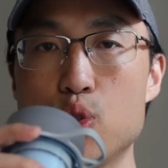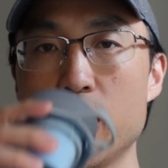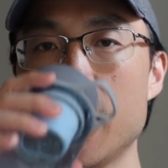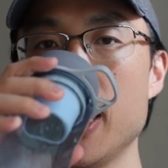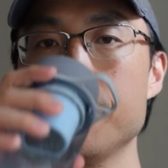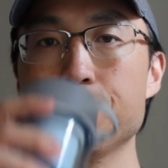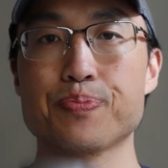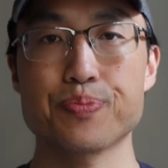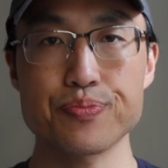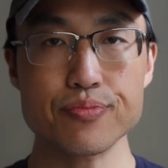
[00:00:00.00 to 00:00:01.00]
drink it
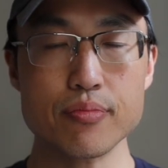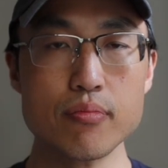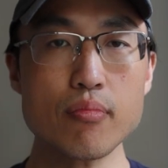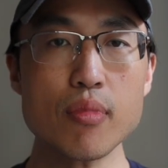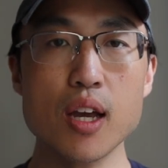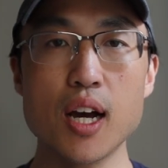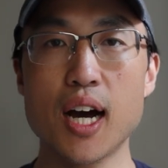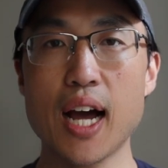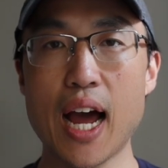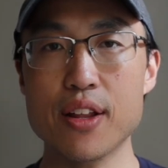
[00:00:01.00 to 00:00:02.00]

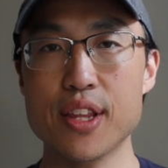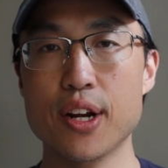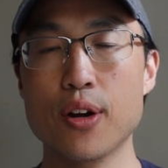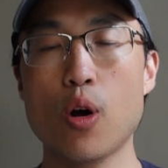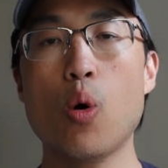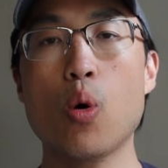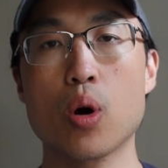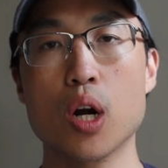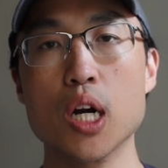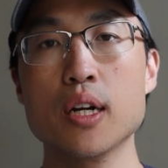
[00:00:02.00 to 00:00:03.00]
out of there.
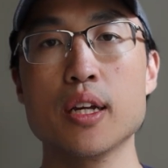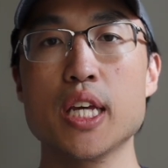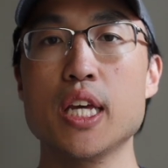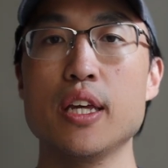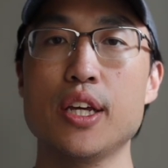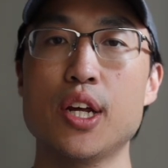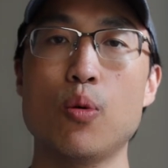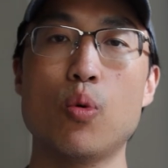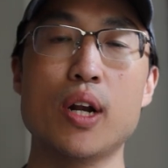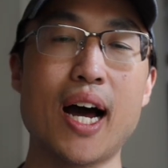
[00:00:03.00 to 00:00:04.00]
Or,
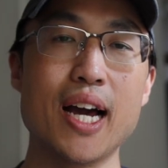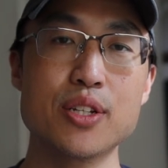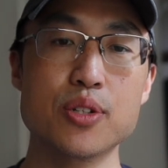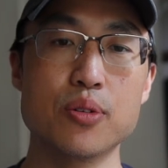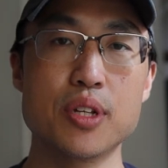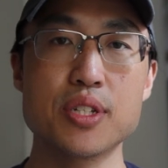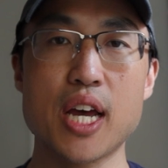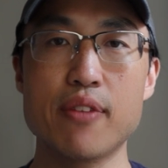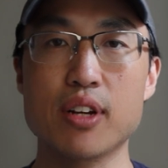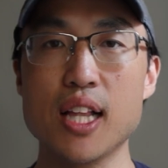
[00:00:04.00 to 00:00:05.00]
what I do is
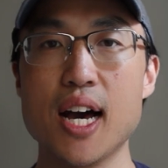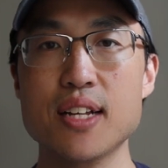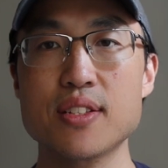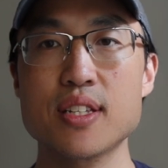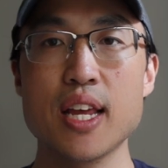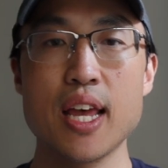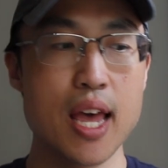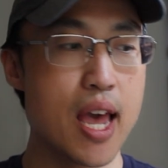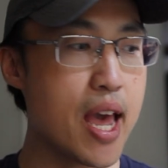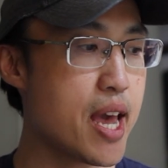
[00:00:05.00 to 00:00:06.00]
I have a glass,
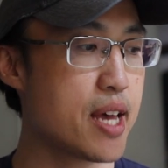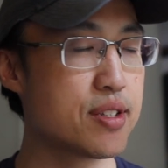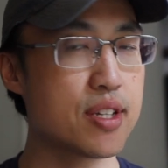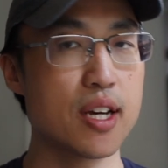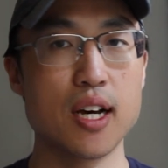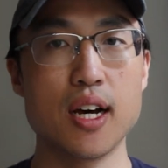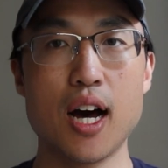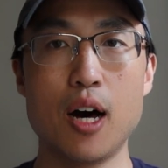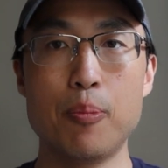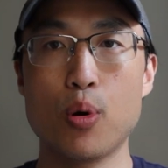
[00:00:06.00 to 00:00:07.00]
and
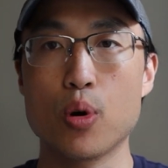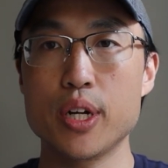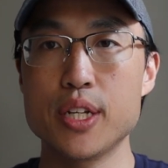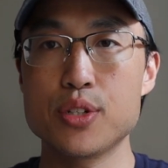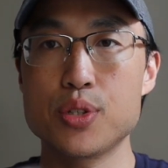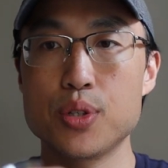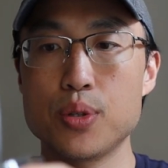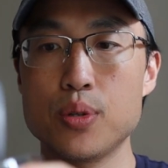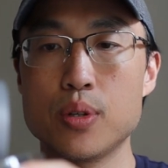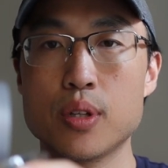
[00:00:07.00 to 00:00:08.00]
I'll pour it
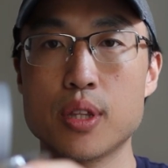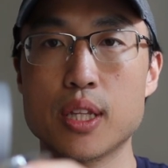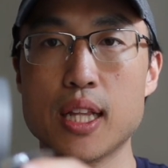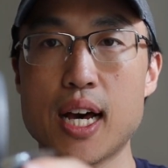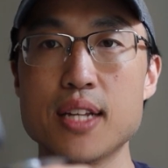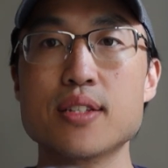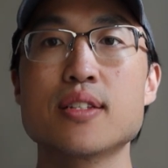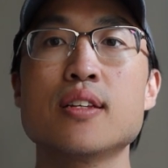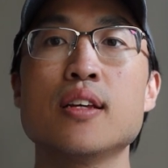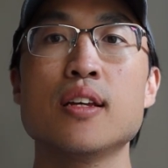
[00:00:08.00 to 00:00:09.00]
into the
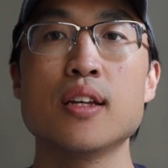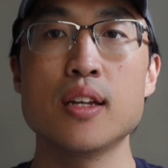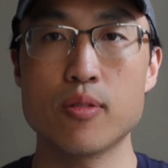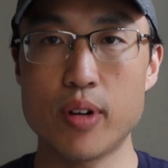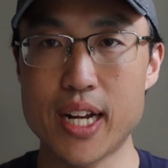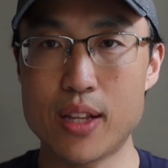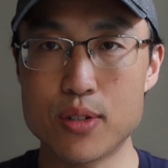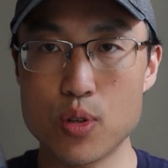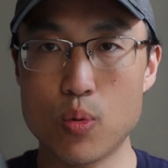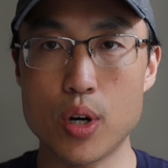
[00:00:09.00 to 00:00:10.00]
glass. Right now
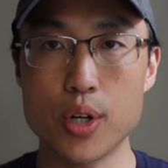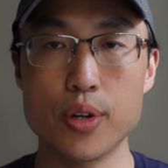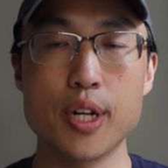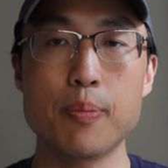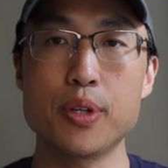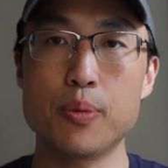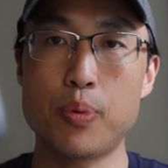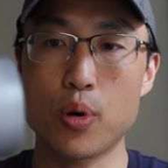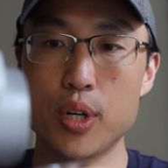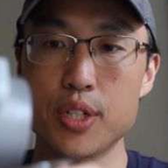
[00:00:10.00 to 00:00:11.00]
there's no water in it, but you'll
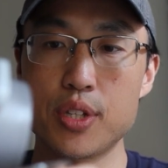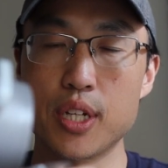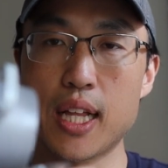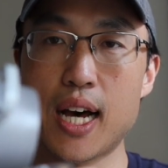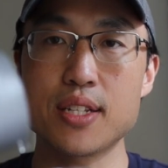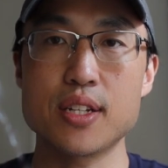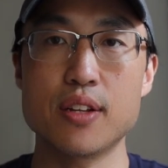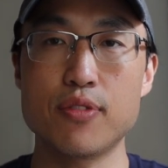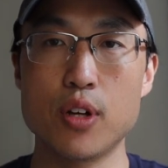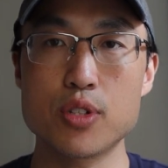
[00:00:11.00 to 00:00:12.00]
pour it into the glass, and
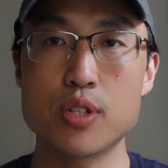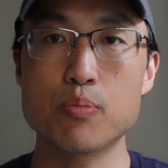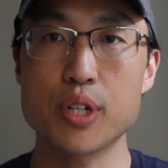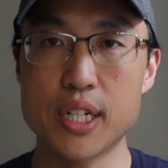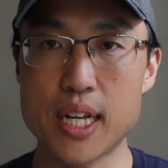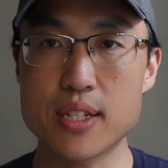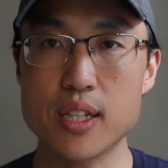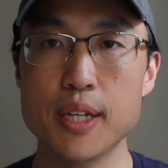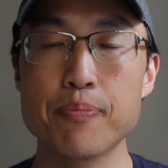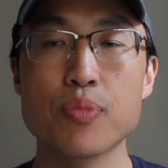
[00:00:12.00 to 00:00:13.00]
it flows pretty
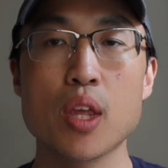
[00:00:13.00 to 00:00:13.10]
nicely.